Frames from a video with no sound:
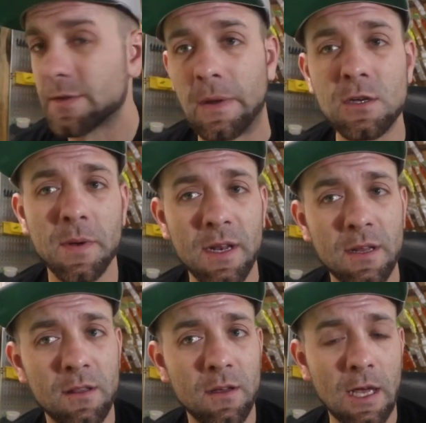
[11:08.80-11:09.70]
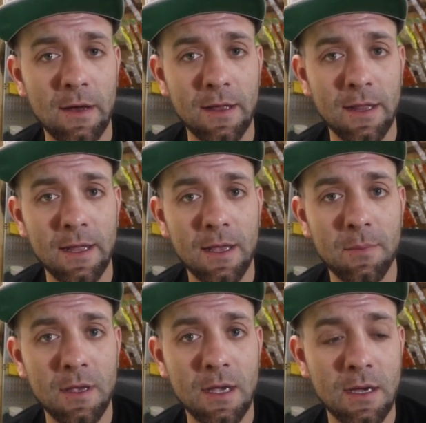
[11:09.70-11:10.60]
sponge painting didn't look how I
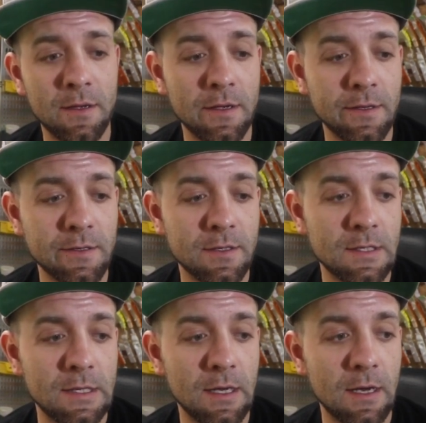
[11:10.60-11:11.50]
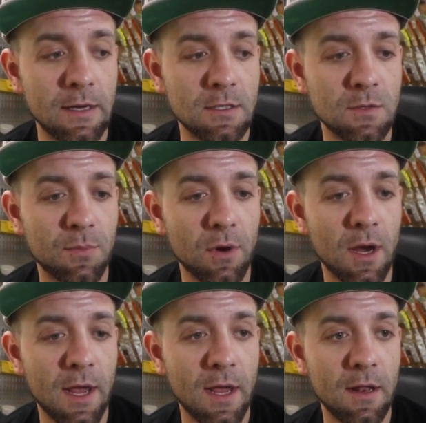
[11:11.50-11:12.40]
like because I
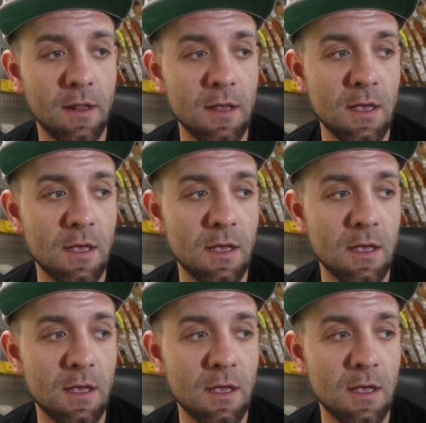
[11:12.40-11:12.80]
sprayed